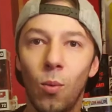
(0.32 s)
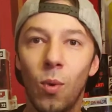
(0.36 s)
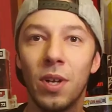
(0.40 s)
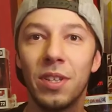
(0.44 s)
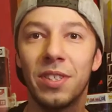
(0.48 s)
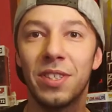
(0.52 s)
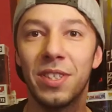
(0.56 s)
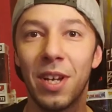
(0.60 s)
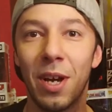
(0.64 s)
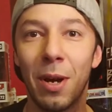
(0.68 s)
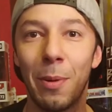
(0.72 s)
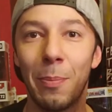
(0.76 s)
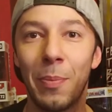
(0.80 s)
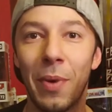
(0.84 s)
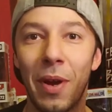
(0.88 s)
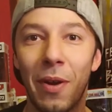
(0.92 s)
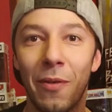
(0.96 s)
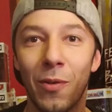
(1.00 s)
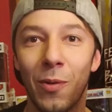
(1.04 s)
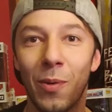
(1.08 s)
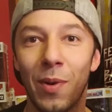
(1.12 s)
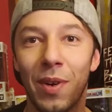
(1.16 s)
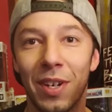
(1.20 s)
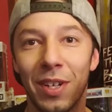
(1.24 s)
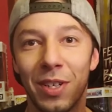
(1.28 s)
What's up,
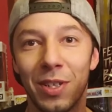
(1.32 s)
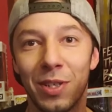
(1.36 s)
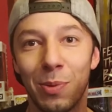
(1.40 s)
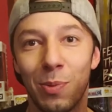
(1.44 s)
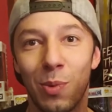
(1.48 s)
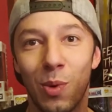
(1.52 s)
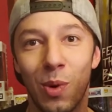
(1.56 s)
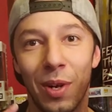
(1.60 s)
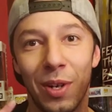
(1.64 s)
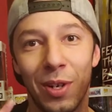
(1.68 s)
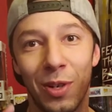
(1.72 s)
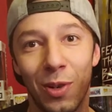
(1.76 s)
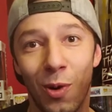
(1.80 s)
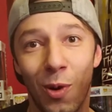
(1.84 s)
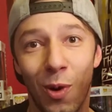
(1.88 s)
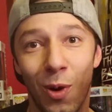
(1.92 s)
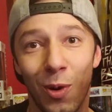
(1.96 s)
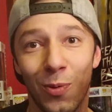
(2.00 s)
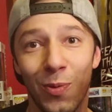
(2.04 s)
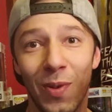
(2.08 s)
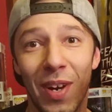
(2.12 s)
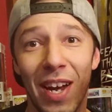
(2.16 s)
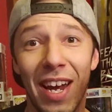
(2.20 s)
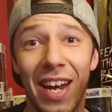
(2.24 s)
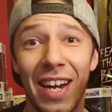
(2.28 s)
everyone? It's your boy
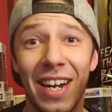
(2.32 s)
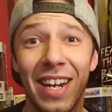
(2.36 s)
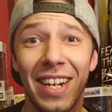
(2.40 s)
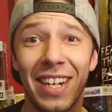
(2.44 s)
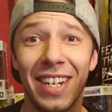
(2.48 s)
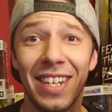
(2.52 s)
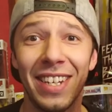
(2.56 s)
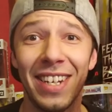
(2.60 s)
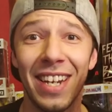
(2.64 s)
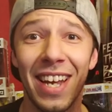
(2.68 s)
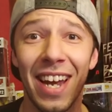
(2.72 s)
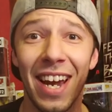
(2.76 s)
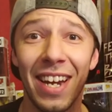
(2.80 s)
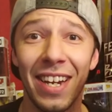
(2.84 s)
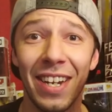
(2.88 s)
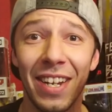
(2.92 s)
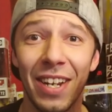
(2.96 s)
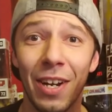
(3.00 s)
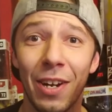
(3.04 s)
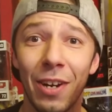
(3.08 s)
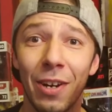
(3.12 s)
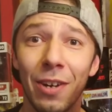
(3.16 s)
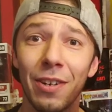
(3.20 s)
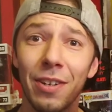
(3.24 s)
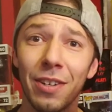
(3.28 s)
Norin Radd 89
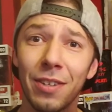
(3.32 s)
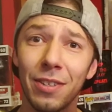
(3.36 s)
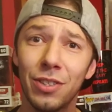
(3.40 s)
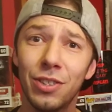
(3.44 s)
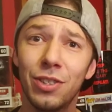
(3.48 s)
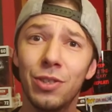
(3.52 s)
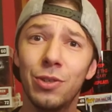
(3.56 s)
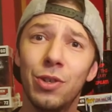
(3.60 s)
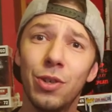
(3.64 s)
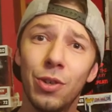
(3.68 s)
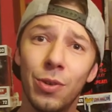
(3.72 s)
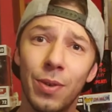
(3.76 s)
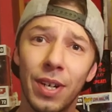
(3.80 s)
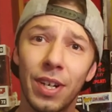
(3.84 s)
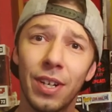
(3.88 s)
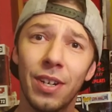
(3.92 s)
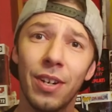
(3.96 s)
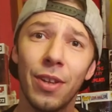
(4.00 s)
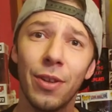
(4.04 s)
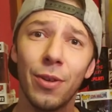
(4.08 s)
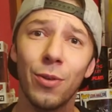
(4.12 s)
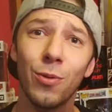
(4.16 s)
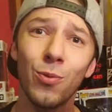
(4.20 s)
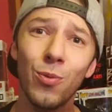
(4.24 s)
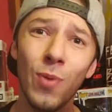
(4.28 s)
here, doing
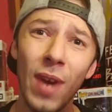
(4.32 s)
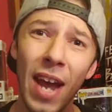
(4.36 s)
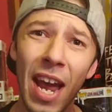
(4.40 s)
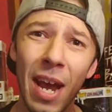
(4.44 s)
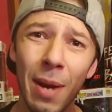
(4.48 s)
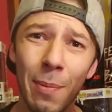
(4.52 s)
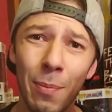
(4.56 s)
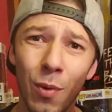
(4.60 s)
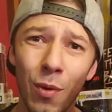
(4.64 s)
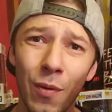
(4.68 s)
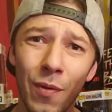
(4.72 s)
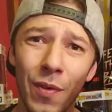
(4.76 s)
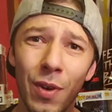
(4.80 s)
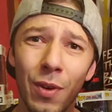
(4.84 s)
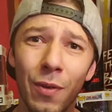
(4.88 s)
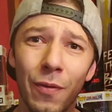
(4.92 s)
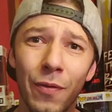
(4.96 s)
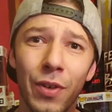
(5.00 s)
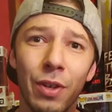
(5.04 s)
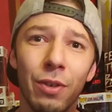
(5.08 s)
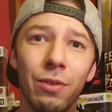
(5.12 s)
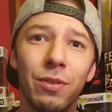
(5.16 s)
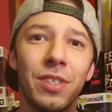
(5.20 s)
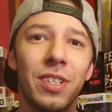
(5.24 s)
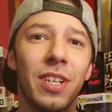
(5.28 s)
another rad movie
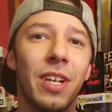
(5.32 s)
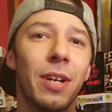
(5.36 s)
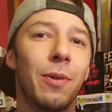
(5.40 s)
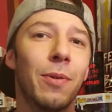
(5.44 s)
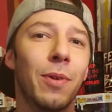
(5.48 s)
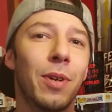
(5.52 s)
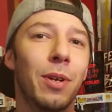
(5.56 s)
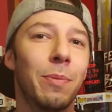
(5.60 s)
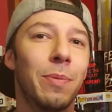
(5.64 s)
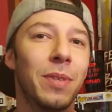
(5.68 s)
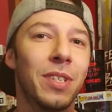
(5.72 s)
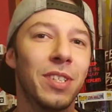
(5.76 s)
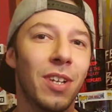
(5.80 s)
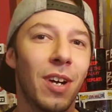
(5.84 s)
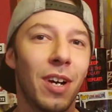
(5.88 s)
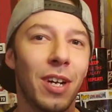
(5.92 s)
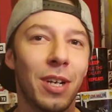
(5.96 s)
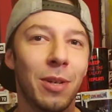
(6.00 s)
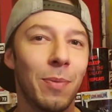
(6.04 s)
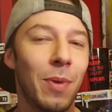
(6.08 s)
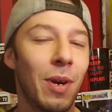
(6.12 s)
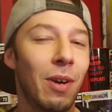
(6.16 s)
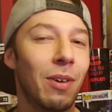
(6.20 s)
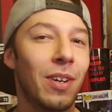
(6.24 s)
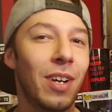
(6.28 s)
review. Today we're going to be
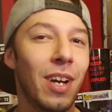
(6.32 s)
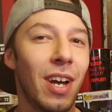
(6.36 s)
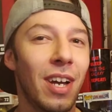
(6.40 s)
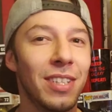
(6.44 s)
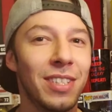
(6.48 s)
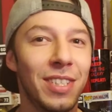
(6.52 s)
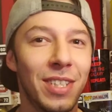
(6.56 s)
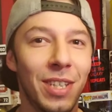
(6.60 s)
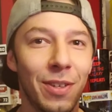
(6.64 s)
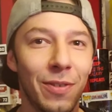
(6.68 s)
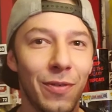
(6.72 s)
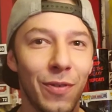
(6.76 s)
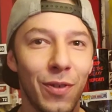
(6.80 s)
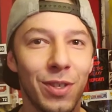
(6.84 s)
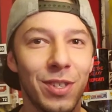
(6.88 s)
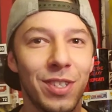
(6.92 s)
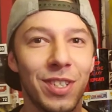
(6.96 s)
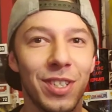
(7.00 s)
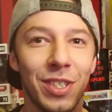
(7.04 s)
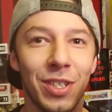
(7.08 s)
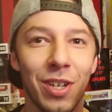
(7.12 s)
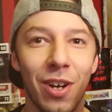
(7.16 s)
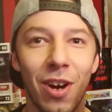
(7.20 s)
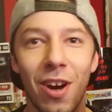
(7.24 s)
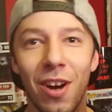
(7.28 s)
talking about Godzilla
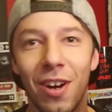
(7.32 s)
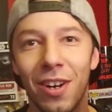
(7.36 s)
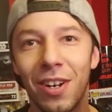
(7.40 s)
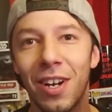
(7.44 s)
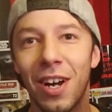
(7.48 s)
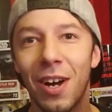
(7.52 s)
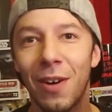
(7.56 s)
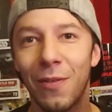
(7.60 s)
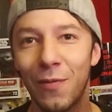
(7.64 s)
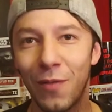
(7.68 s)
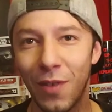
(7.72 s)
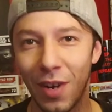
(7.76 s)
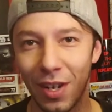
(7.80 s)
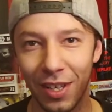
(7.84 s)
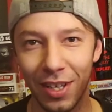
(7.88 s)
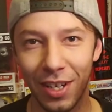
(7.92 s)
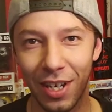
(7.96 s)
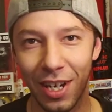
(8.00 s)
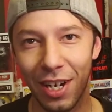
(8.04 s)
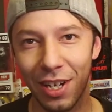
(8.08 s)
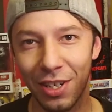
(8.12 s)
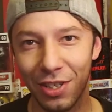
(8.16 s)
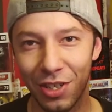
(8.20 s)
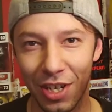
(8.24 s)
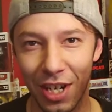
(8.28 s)
vs. Kong. I finally
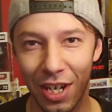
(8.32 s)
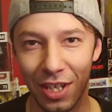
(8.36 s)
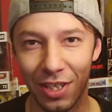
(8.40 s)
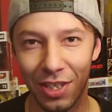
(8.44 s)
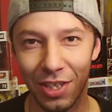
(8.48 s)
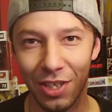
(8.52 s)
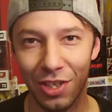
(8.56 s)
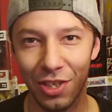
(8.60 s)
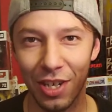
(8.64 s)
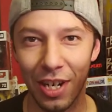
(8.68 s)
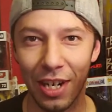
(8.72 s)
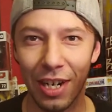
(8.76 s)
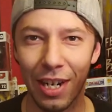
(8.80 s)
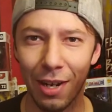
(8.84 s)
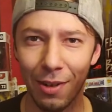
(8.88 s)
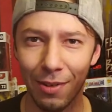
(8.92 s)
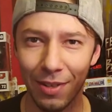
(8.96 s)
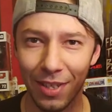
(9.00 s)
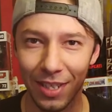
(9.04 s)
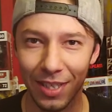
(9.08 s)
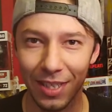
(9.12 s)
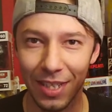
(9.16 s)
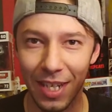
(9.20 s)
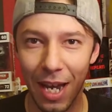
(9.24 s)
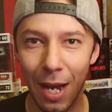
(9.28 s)
got a chance to check out
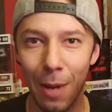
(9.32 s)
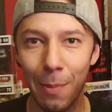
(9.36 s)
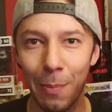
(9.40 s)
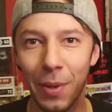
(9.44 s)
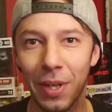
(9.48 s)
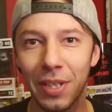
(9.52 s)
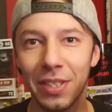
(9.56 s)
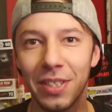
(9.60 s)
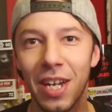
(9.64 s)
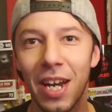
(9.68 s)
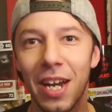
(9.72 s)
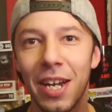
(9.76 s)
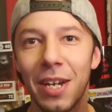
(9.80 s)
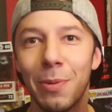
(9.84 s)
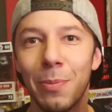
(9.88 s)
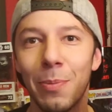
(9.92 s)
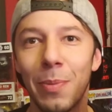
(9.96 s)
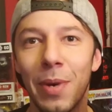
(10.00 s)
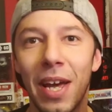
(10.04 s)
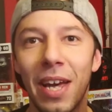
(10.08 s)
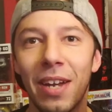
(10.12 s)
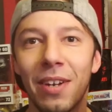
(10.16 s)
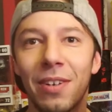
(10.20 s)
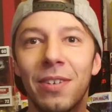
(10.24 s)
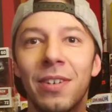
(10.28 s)
this epic Titan
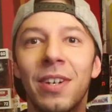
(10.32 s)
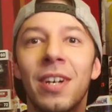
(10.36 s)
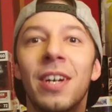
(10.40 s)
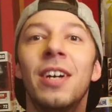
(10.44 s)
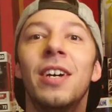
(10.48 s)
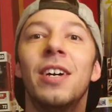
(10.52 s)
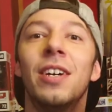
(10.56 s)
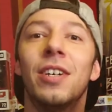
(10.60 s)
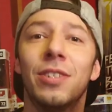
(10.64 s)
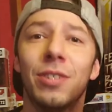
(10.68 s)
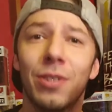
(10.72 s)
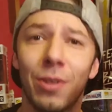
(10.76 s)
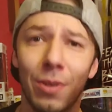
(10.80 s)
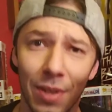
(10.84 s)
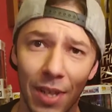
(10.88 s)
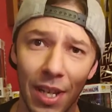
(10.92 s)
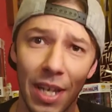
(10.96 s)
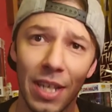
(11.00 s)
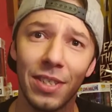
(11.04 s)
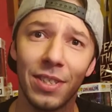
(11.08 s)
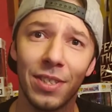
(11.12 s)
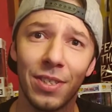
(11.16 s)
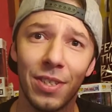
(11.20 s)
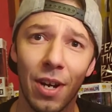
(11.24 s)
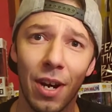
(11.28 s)
battle, so
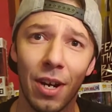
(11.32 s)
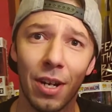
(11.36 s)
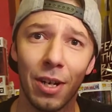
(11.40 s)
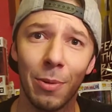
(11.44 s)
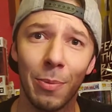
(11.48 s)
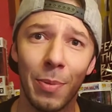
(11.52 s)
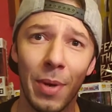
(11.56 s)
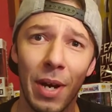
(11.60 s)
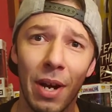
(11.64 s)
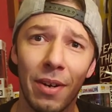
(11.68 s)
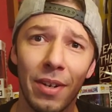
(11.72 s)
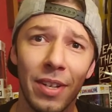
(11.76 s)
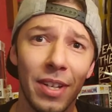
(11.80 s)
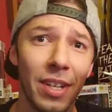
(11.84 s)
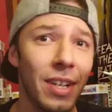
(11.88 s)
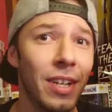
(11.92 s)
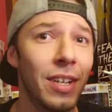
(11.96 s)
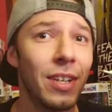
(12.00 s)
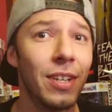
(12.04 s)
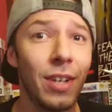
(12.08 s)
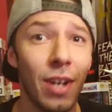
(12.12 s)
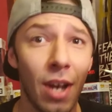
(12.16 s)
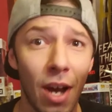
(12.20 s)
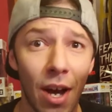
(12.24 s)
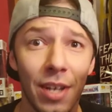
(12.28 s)
let's talk about it.
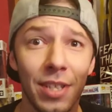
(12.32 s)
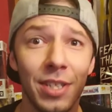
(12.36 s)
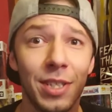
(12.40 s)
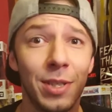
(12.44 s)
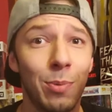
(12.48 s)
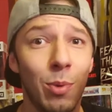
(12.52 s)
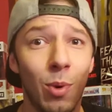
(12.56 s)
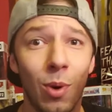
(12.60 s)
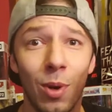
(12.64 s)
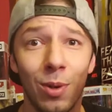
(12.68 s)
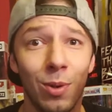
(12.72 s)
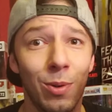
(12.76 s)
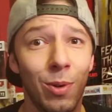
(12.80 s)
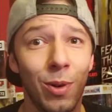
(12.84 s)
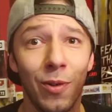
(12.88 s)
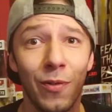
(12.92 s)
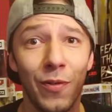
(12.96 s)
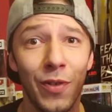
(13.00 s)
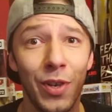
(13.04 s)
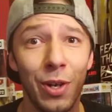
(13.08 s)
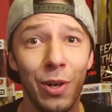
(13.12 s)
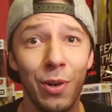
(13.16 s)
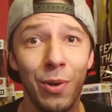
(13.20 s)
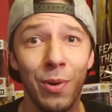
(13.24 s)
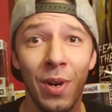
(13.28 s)
Non spoiler
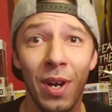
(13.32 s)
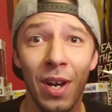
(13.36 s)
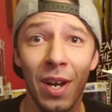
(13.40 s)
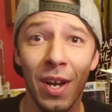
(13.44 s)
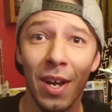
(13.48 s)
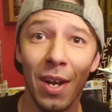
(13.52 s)
review.